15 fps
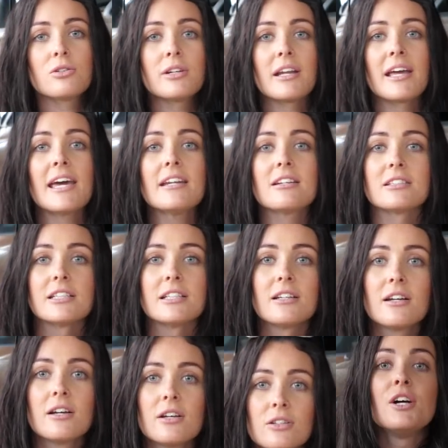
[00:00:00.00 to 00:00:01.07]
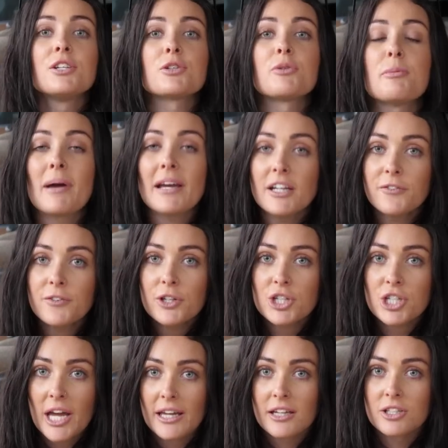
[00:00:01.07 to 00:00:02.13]
couldn't handle it. So we made a few
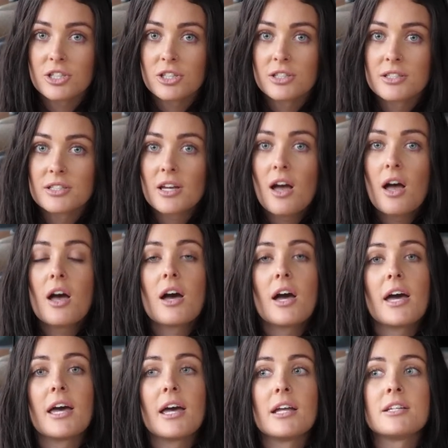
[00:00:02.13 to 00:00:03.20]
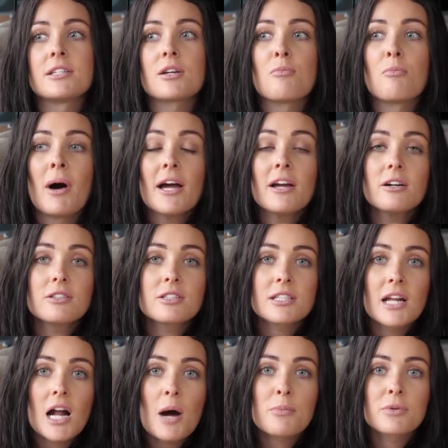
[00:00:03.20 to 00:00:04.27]
changes, and my old
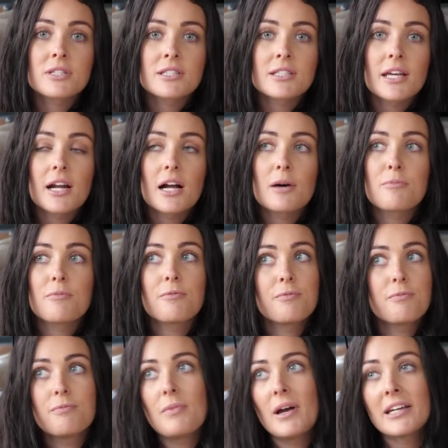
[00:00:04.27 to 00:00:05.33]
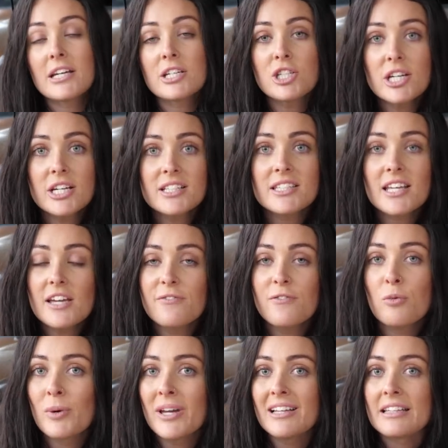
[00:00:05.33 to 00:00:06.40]
setup was set up, I guess you could say, for
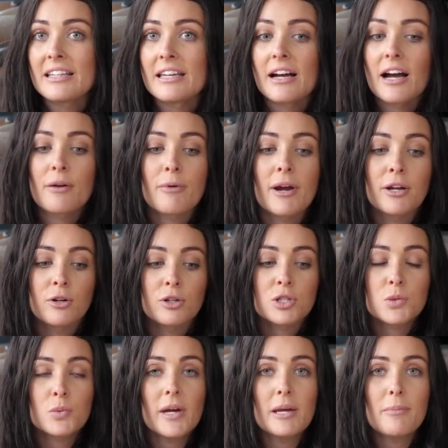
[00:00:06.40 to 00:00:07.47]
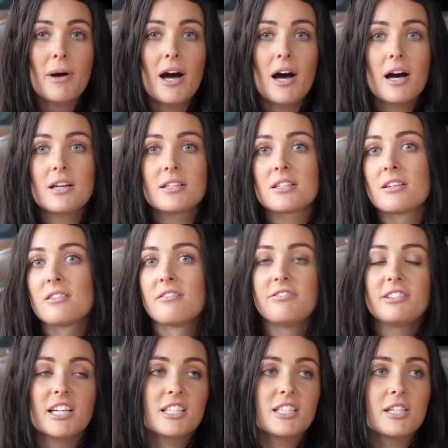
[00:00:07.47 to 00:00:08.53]
wheeling. I ran no sway bars,
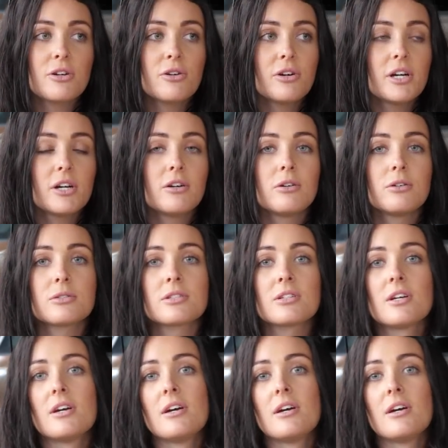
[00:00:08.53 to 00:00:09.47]
flexi coils,